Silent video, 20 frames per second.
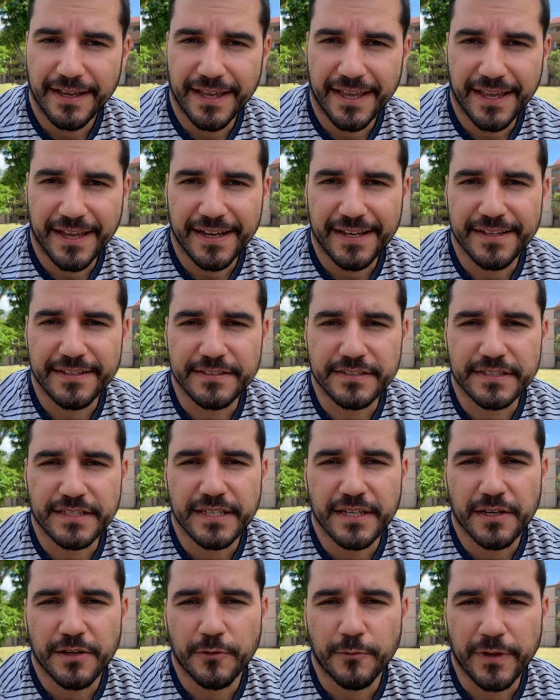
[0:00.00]
and
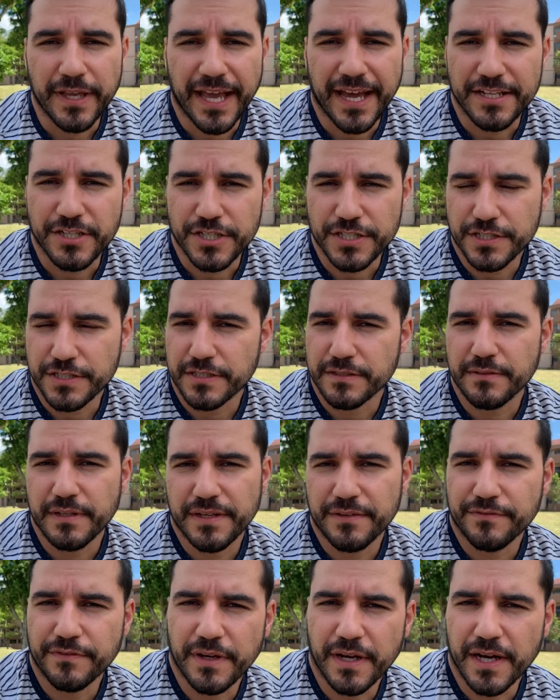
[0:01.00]
we had just
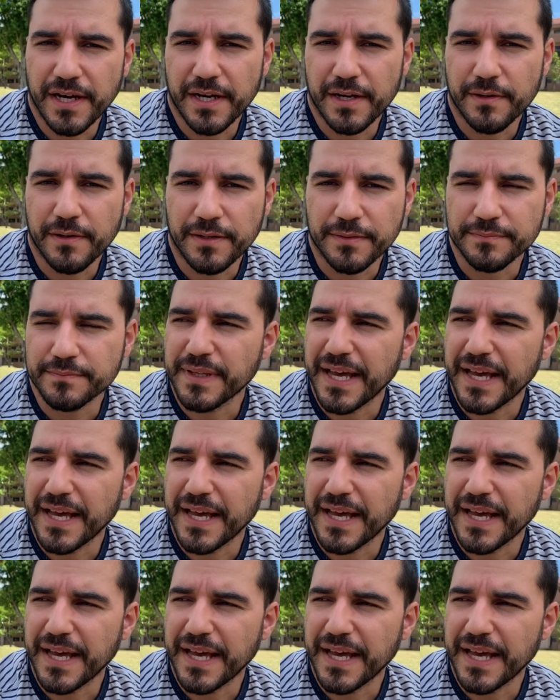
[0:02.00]
uh,